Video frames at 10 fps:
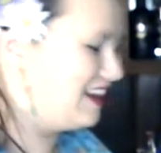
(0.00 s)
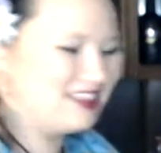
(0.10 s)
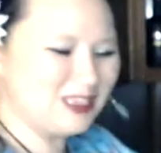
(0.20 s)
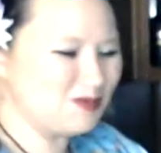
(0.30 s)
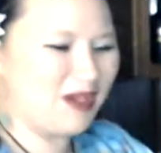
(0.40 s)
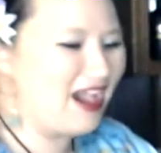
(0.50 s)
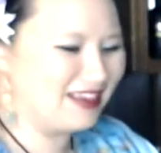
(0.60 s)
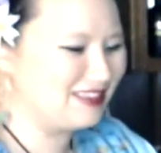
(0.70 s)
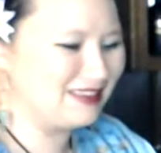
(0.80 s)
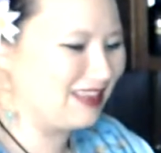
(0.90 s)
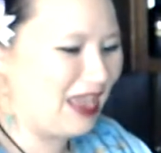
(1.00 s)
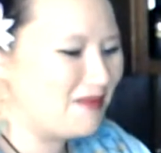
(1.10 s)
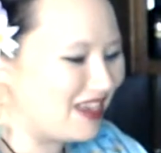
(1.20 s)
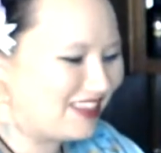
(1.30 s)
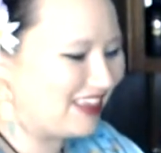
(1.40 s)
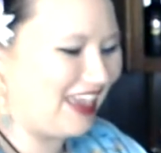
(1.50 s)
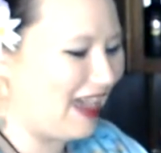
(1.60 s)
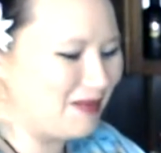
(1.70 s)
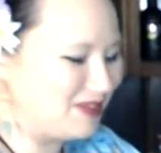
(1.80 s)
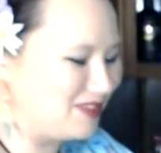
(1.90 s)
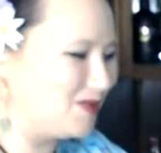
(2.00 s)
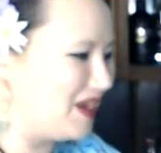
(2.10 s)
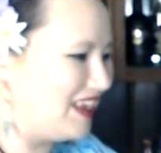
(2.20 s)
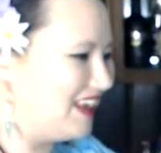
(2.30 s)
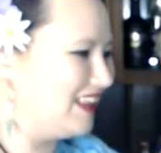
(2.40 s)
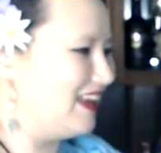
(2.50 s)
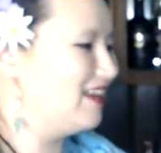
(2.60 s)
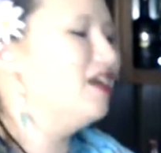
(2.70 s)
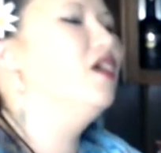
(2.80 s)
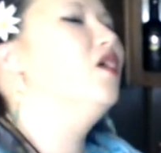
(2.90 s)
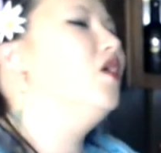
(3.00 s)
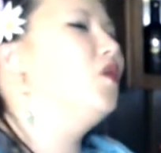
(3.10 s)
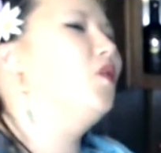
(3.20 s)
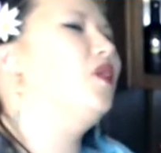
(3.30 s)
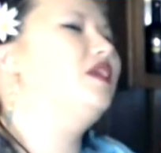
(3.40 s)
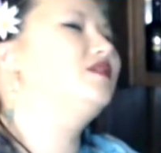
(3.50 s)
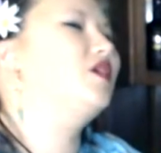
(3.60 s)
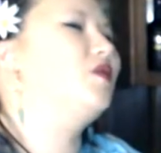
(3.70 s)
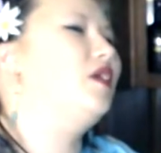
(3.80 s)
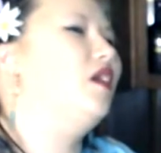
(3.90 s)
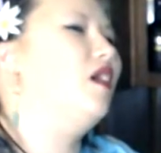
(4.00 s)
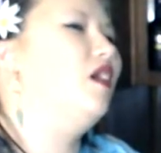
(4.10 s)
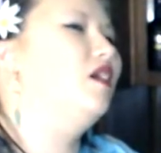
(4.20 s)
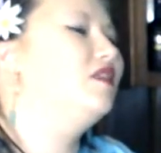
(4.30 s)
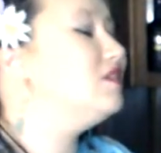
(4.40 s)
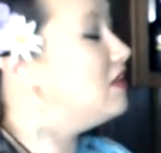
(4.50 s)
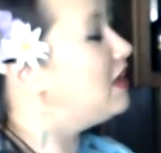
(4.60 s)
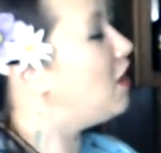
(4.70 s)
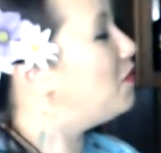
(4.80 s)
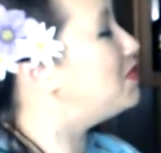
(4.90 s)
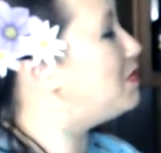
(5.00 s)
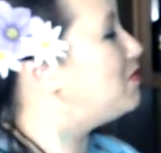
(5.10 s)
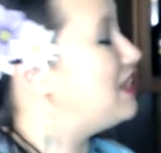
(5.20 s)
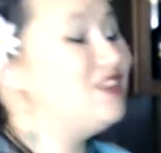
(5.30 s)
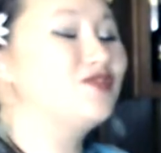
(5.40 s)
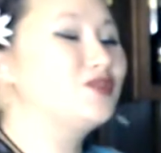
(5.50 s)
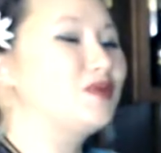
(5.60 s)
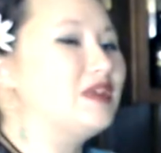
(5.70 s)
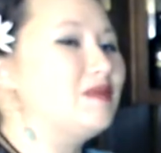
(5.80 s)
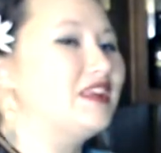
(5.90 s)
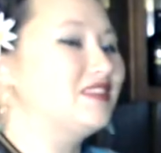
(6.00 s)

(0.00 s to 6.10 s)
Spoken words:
This box that came out of the cab is sweaty. Like, what is going on? And they're like, oh, it's been raining for 20 minutes.